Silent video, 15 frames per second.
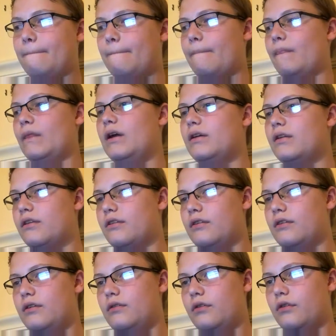Let's see.
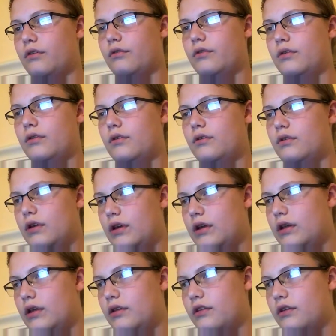Are there
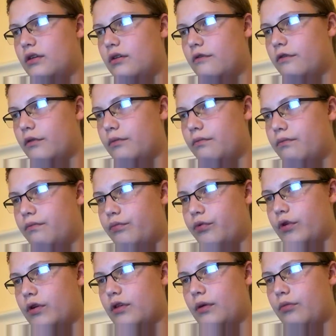anything for brick
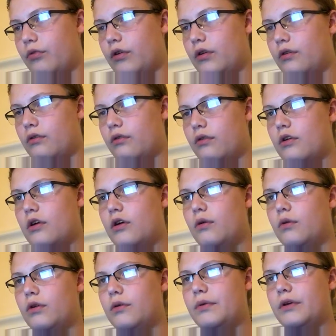separators? Would
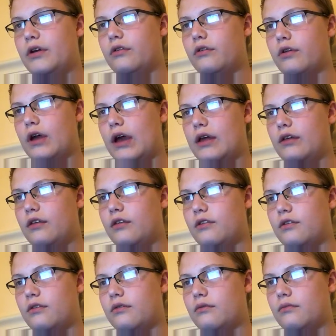it be under S?
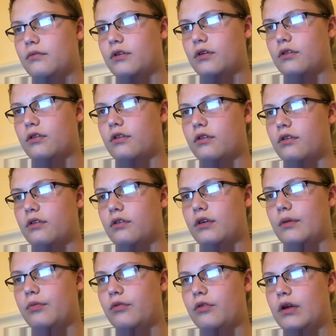Because it's a
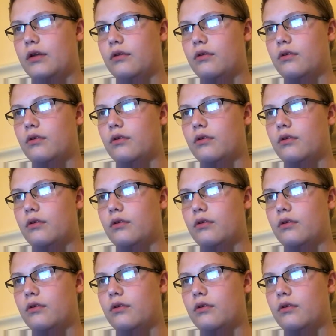separator.